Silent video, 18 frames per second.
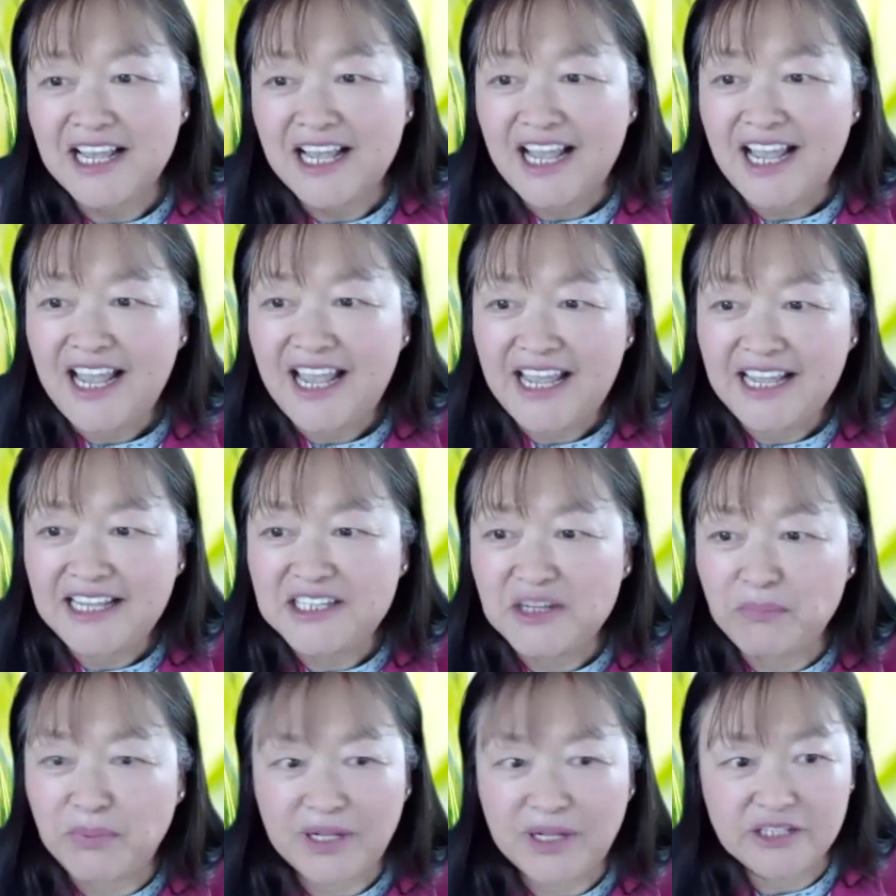
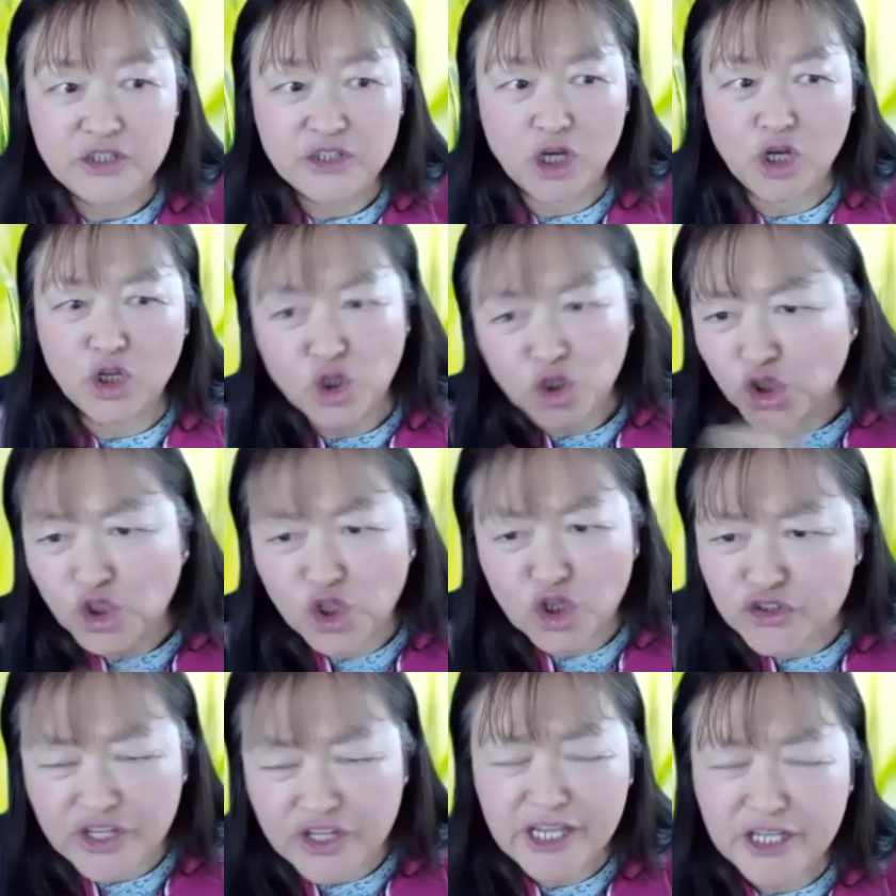But I said, oh, no, no, no,
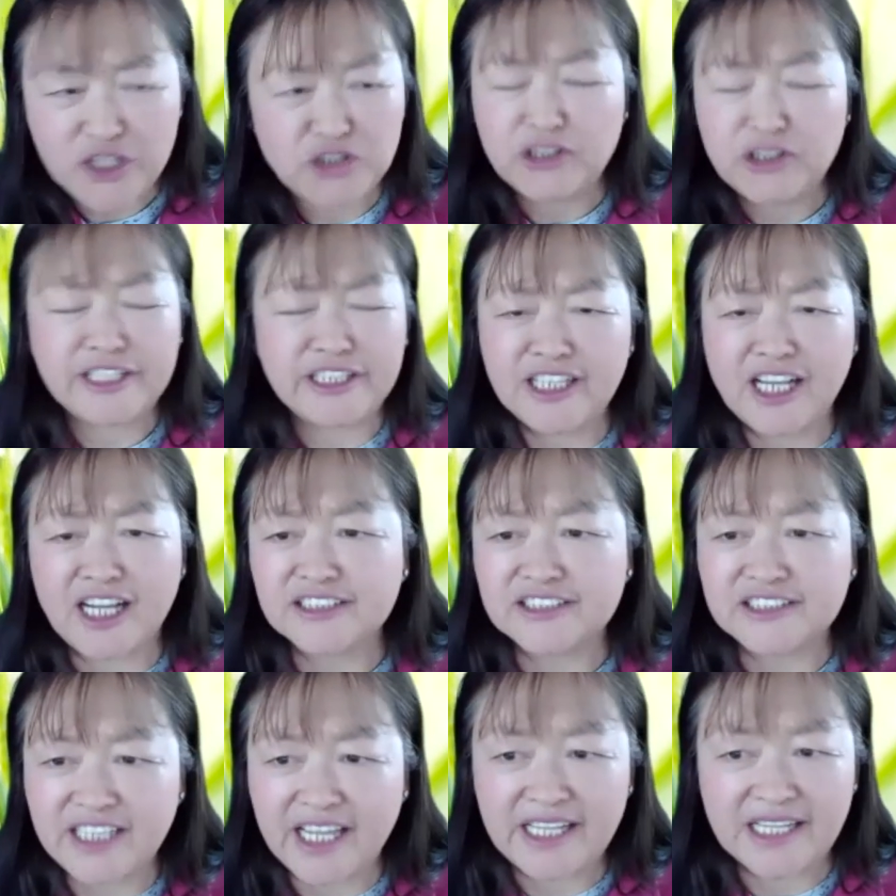thank you. I did not
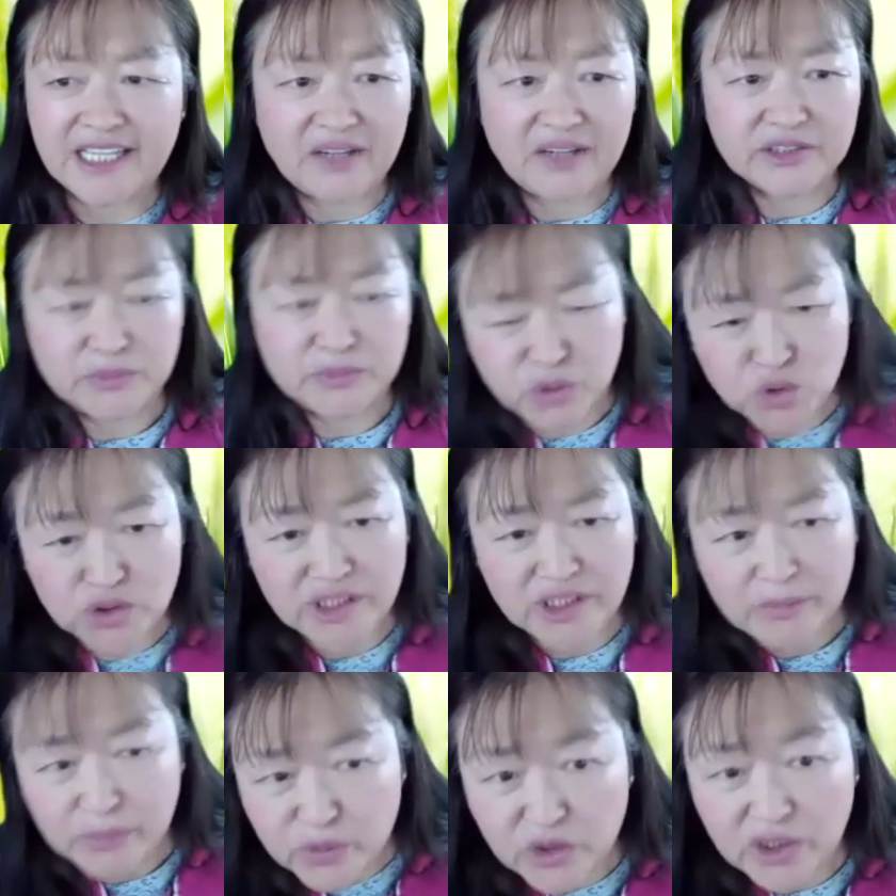understand. I was
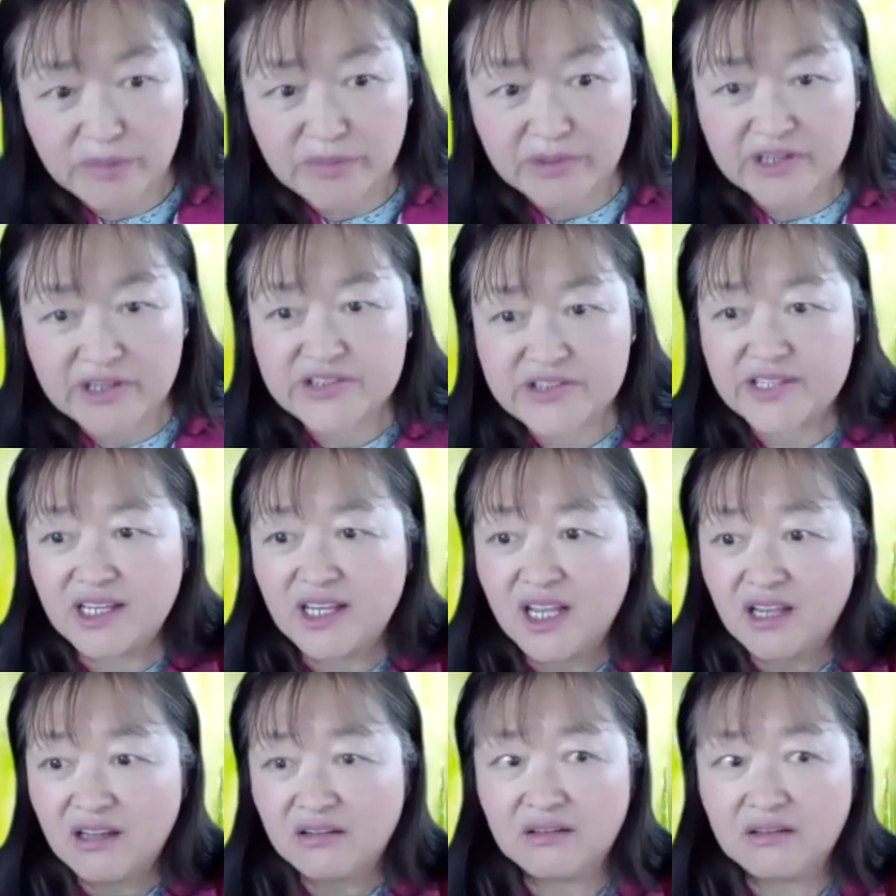pulling because
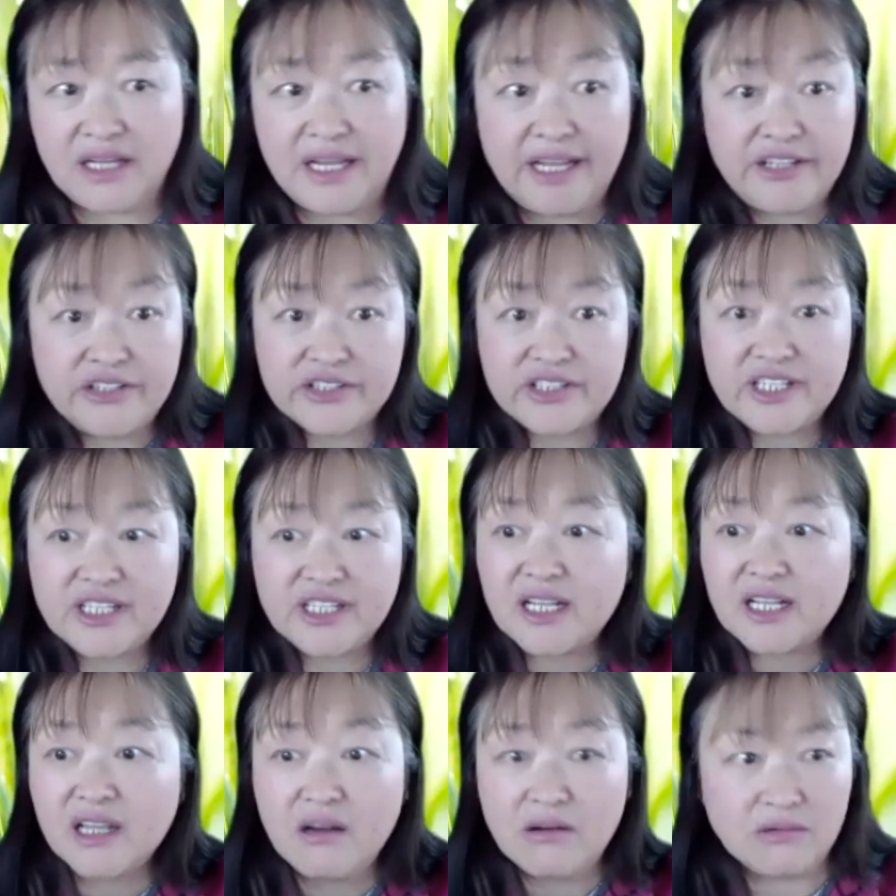I just did
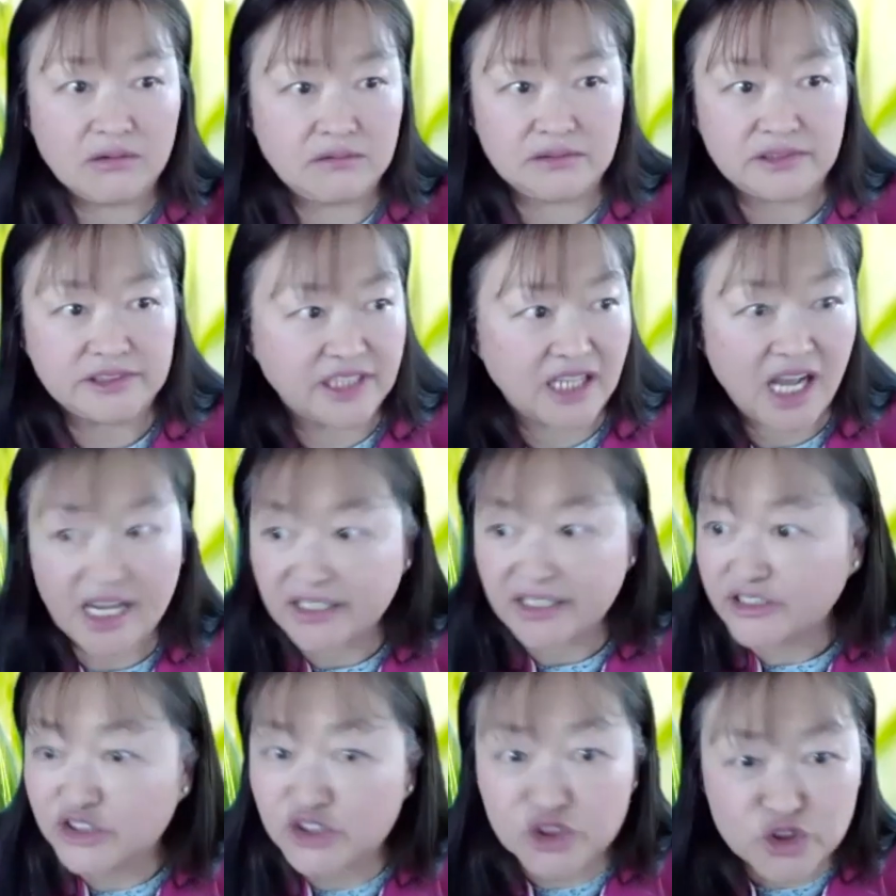not know there's other
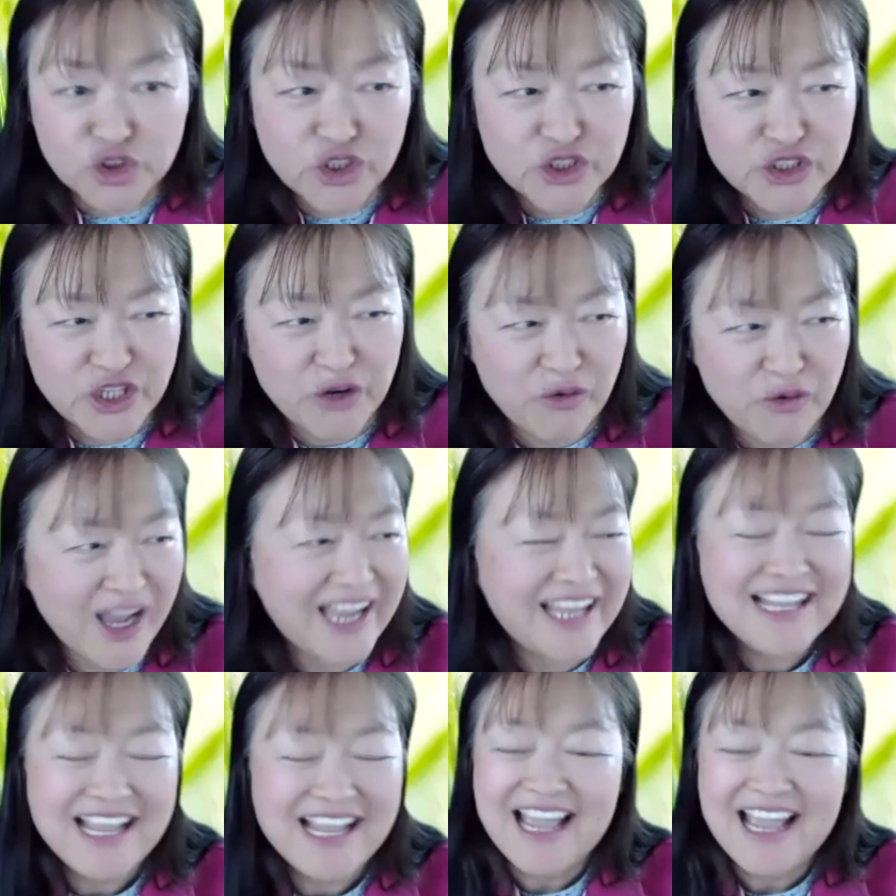solution, right?